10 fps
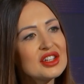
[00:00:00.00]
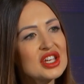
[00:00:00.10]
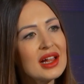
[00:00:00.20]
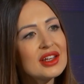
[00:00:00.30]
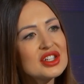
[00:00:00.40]
the
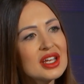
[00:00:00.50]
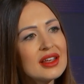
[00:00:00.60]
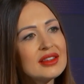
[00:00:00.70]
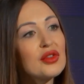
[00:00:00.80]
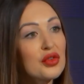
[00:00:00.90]

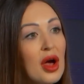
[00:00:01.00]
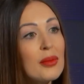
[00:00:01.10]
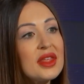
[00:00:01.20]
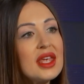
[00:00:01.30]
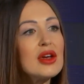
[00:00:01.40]
challenges
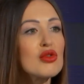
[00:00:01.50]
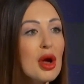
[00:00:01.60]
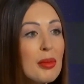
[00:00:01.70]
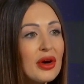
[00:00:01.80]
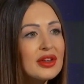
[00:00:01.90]
from the
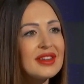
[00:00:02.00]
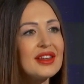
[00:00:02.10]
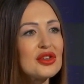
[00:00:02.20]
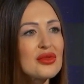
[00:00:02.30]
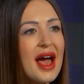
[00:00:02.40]
robots
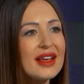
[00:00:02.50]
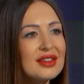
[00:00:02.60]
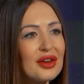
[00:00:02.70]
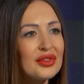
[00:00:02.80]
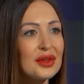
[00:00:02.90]
and the
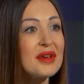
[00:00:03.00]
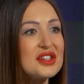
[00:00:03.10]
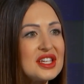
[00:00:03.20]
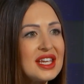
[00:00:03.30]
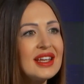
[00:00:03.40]
rise of the
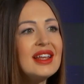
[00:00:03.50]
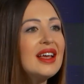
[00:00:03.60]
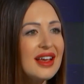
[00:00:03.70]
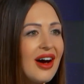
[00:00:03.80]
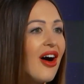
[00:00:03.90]
machine
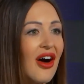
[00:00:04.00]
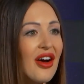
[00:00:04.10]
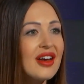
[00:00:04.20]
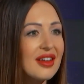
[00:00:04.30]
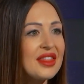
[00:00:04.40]

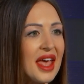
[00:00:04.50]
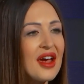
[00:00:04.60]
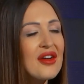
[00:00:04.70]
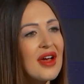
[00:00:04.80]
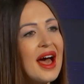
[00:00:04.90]
are
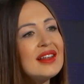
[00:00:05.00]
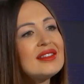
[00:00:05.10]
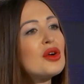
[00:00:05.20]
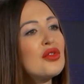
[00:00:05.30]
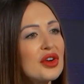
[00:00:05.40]
there, right?
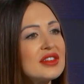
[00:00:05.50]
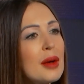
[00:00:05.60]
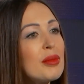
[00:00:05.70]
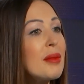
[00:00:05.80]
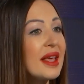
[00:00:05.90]
So, for
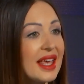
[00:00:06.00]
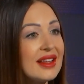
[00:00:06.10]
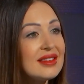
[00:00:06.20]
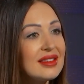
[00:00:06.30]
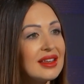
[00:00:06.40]
example,
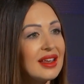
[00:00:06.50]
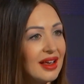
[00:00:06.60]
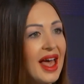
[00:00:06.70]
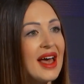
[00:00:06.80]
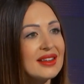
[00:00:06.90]

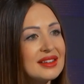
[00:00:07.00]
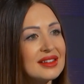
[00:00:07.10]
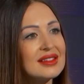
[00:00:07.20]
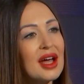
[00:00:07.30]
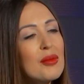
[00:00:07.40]
McKinsey has
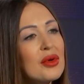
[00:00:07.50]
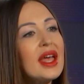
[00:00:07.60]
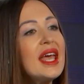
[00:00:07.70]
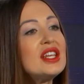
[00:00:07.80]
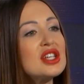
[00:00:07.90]
this number:
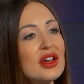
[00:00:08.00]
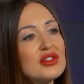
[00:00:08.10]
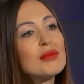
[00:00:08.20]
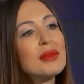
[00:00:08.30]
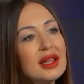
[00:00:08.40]

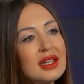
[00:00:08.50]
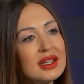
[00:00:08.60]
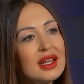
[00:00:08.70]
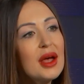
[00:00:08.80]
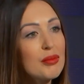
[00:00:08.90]
800
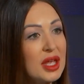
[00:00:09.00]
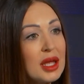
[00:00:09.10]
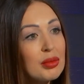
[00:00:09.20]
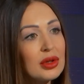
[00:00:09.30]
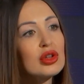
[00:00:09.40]
million
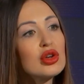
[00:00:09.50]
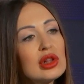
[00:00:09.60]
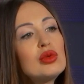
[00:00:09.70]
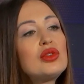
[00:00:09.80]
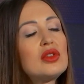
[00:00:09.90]
people
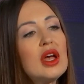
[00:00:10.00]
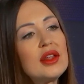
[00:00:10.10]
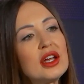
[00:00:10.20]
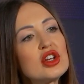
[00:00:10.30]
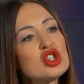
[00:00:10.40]
could lose
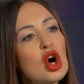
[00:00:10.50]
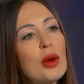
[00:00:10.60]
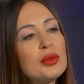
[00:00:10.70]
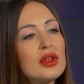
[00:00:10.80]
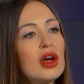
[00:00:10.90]
their
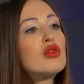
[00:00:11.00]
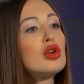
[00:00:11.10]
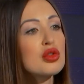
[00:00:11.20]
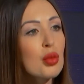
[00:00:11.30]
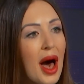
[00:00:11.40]
jobs
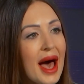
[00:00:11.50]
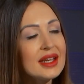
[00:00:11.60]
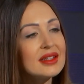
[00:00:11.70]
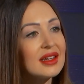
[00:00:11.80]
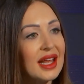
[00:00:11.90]

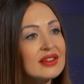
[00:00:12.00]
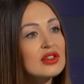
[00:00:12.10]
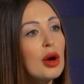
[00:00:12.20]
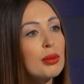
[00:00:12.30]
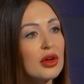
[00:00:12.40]
worldwide in the next
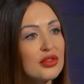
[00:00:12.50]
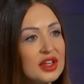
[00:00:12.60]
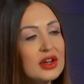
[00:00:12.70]
couple of